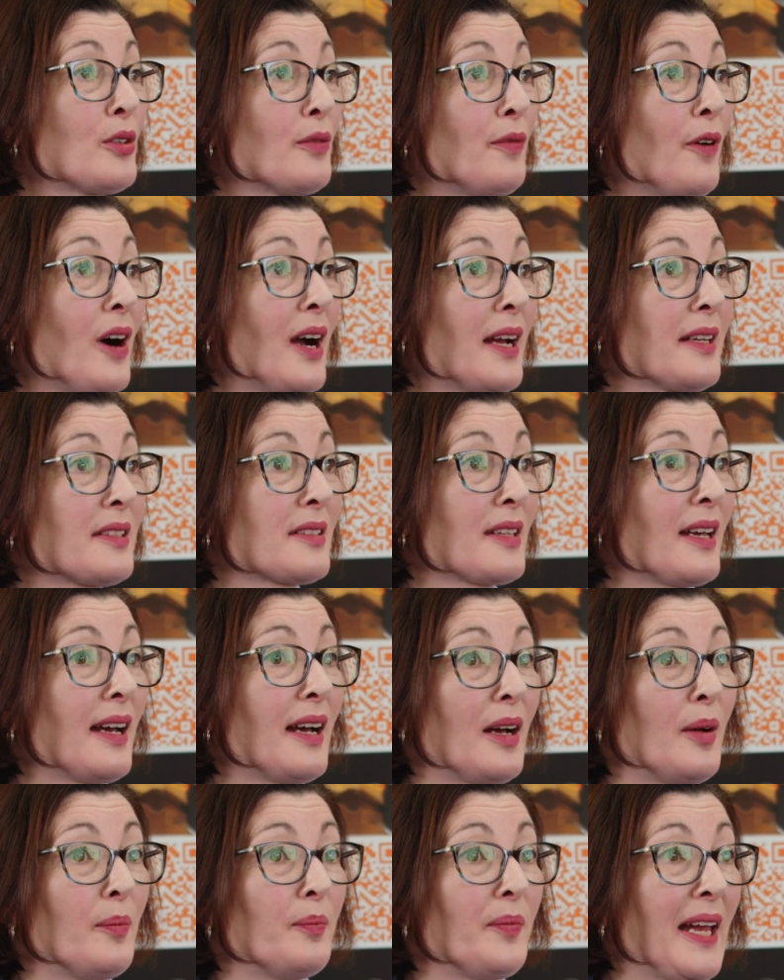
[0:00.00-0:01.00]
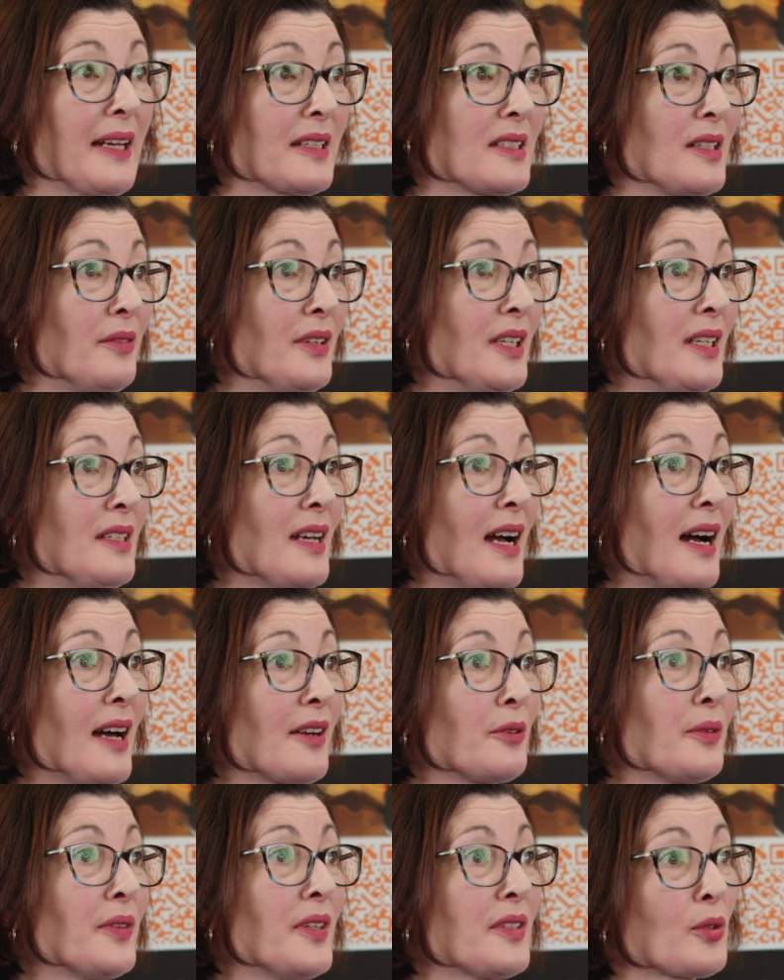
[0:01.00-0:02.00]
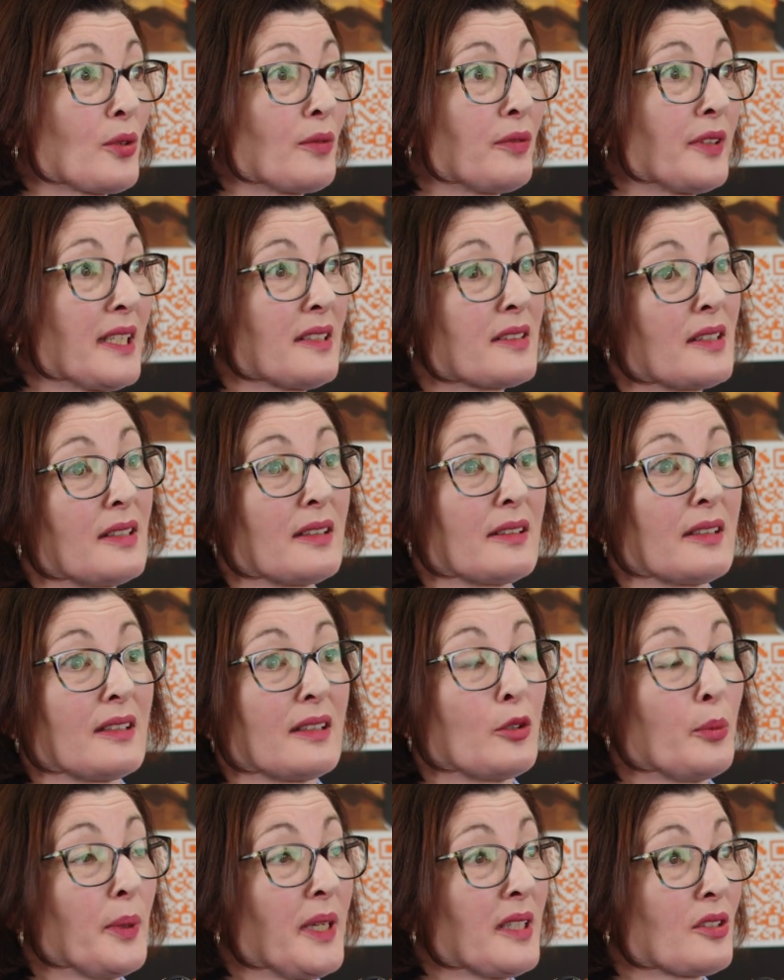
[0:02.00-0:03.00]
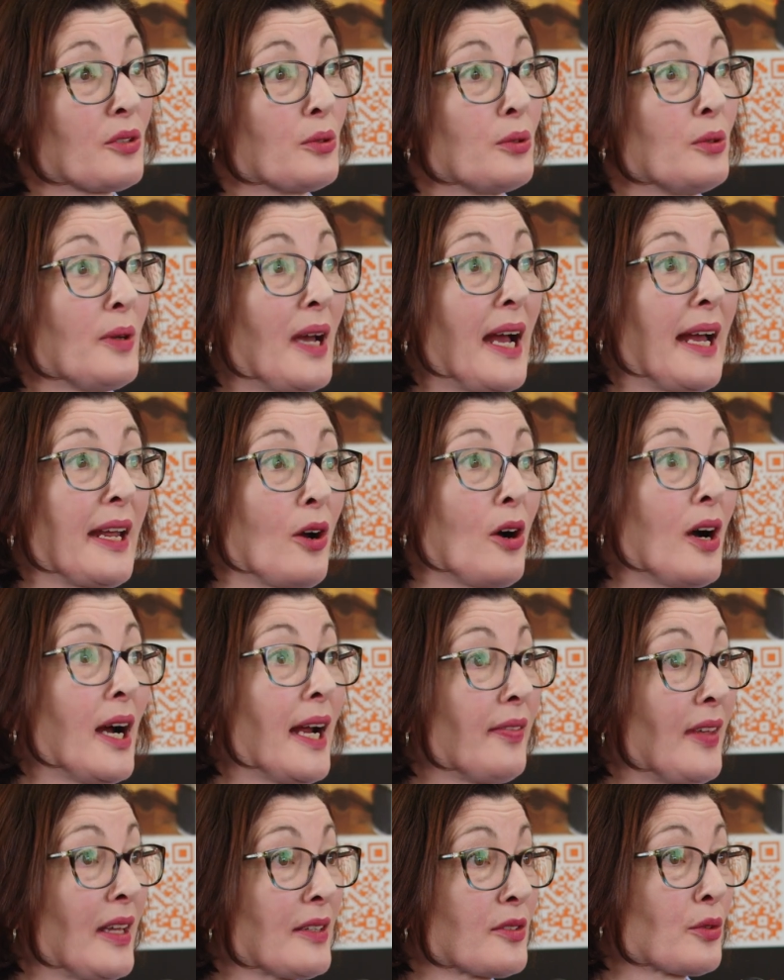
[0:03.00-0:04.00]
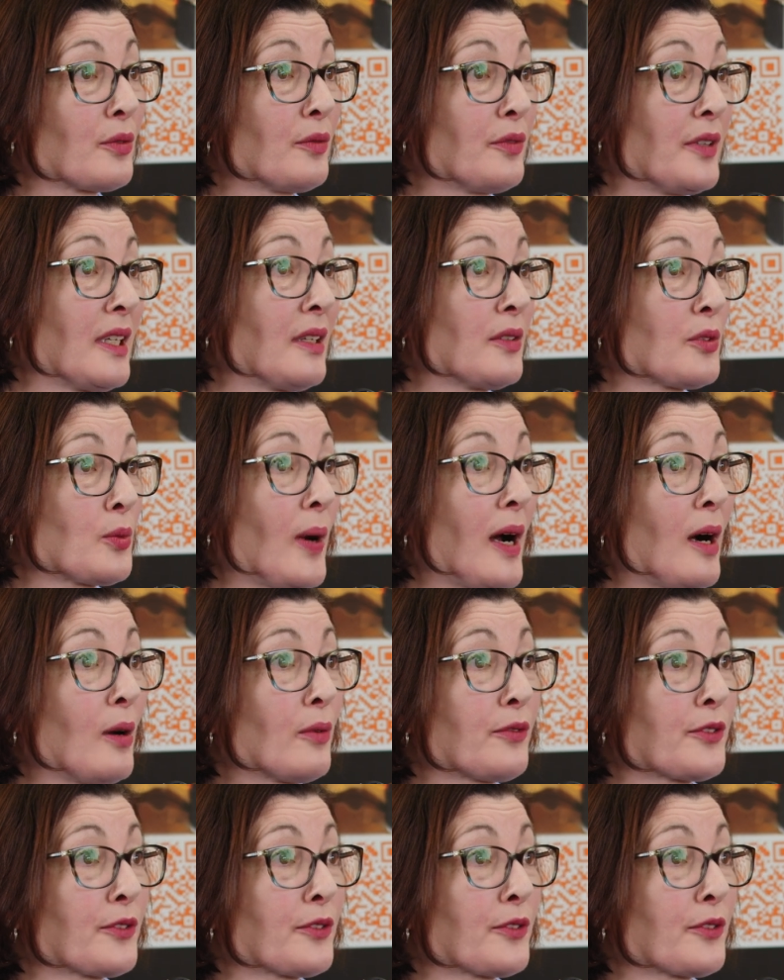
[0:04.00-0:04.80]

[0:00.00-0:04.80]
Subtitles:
device activity data, and this sort of links in a little bit to AI and that sort of thing as well.